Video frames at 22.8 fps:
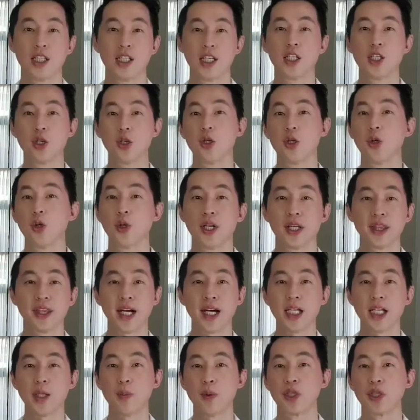Did you know that
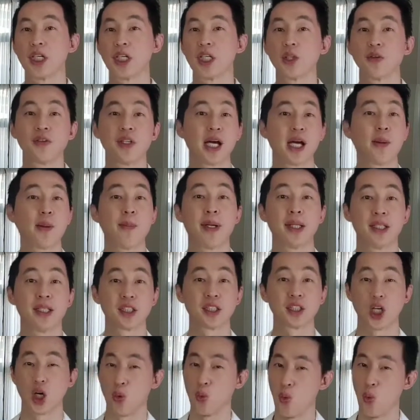90% of
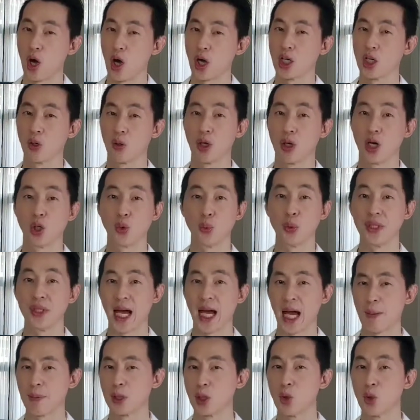diabetics are walking around
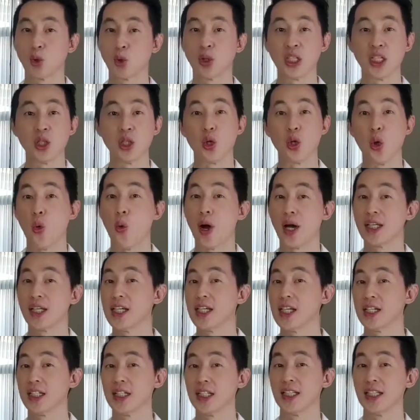with absolutely no
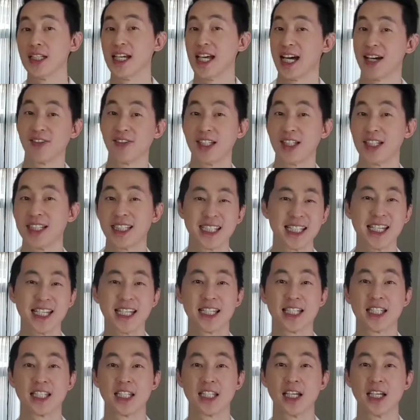idea that they have the
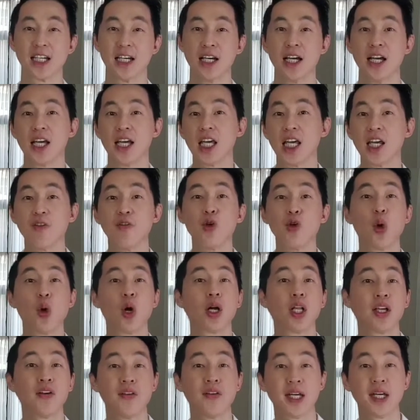disease? If you
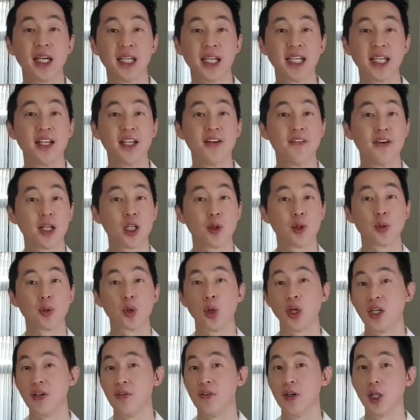are living in a developed
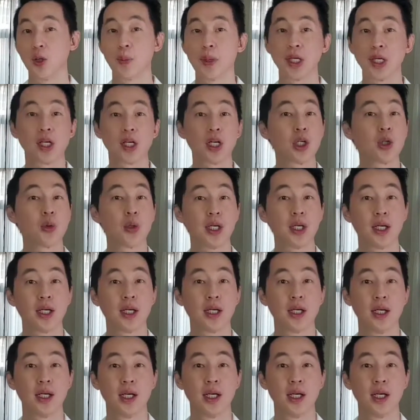or developing country